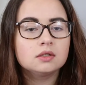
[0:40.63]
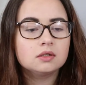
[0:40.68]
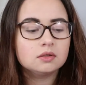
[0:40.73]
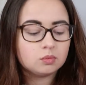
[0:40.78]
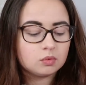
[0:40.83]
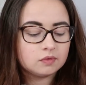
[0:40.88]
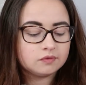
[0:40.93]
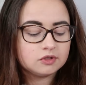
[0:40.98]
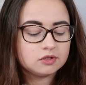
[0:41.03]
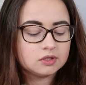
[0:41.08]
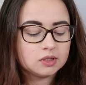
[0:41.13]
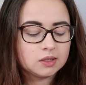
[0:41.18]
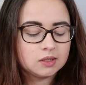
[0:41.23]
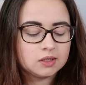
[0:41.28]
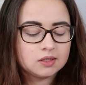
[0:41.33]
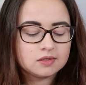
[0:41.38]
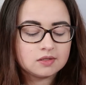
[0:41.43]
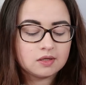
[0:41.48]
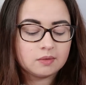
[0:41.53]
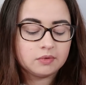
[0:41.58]
what I've
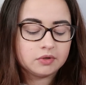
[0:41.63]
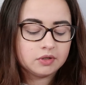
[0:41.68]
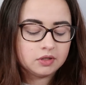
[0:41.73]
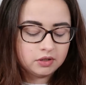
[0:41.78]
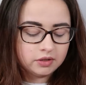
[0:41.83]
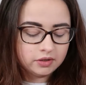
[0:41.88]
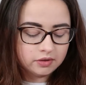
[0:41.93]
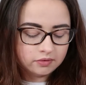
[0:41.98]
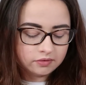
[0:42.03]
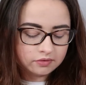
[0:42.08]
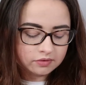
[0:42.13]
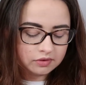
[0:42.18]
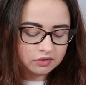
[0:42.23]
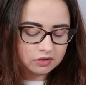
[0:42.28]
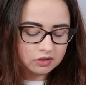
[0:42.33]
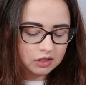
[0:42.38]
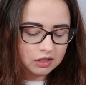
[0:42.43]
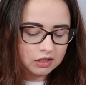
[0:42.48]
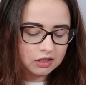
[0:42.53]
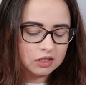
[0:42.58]
decided is I'm going to use
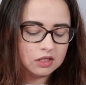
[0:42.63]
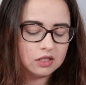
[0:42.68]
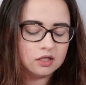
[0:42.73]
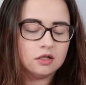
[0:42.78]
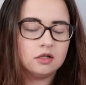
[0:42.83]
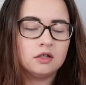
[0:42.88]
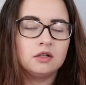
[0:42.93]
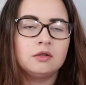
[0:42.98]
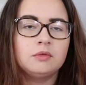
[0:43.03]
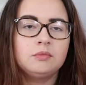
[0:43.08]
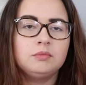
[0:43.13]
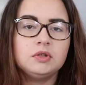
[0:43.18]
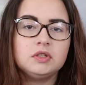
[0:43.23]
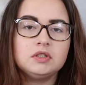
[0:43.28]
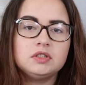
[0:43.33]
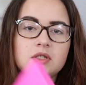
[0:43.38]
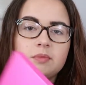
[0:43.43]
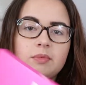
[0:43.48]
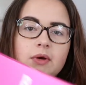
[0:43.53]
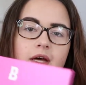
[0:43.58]
the
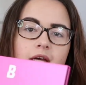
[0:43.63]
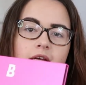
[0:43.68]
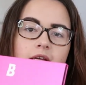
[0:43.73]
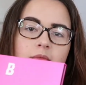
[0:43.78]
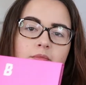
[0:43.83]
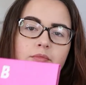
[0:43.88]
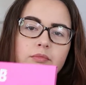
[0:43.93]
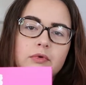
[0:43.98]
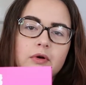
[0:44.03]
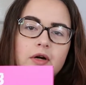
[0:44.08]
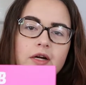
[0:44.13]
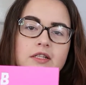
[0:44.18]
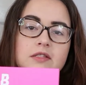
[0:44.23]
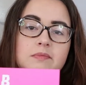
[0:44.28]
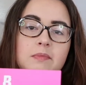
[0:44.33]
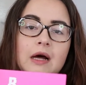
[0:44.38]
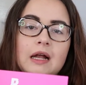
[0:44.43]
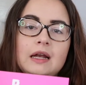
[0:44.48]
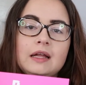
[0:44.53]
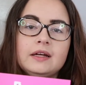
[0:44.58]
Beautybay Bright
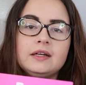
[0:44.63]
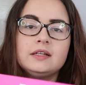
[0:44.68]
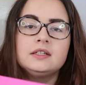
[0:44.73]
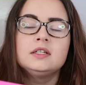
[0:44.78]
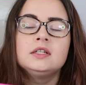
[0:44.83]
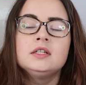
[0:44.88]
palette